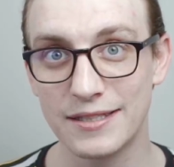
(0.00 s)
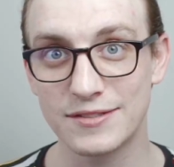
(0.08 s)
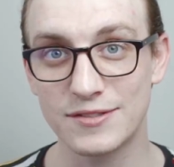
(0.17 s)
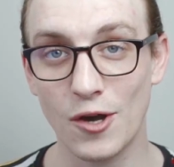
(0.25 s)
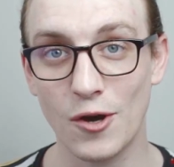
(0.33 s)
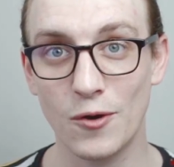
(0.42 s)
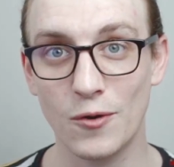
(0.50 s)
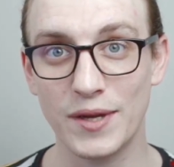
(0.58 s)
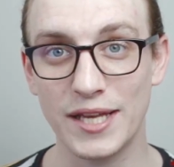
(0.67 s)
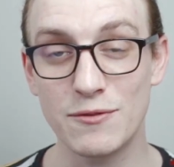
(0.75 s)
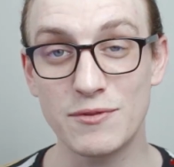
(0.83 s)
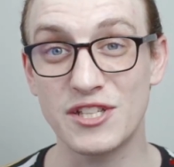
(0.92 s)

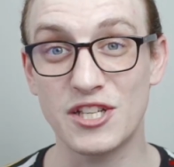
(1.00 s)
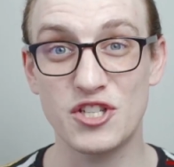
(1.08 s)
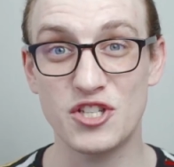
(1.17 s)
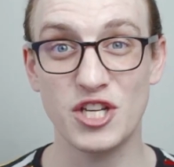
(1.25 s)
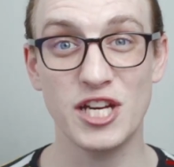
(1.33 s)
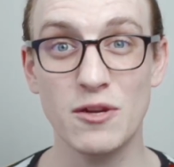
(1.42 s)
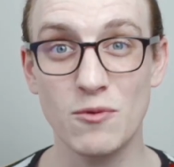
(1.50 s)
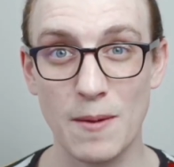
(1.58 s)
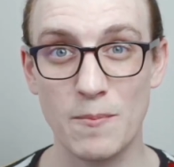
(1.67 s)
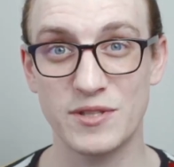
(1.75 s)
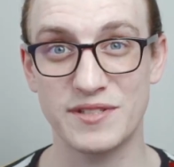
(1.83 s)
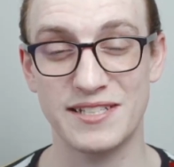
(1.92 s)
So it was a shitty
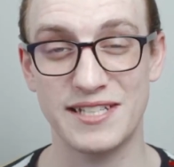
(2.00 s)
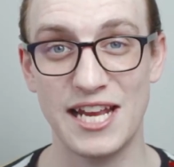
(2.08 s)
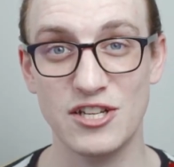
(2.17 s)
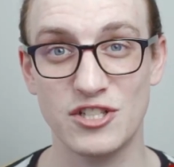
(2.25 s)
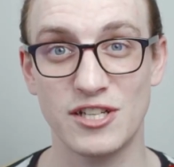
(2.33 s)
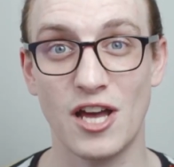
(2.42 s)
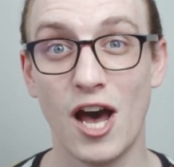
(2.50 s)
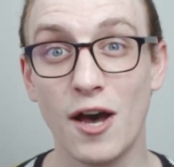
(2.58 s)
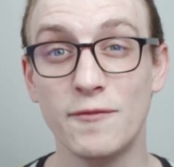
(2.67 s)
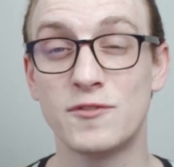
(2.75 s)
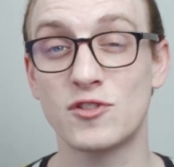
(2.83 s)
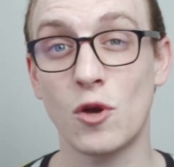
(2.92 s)
representation
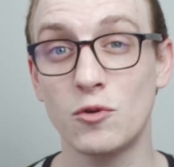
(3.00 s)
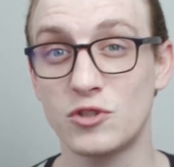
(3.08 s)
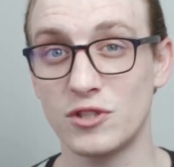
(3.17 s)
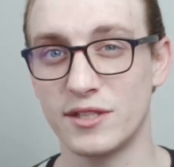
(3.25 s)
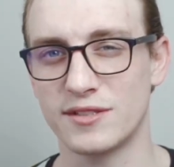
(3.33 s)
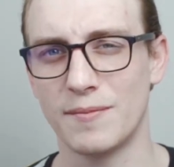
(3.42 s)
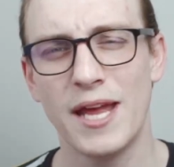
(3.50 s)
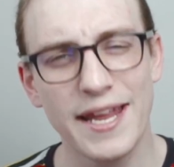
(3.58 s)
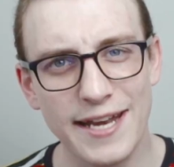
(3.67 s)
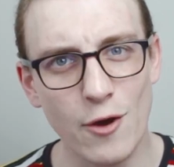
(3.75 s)
of socialism.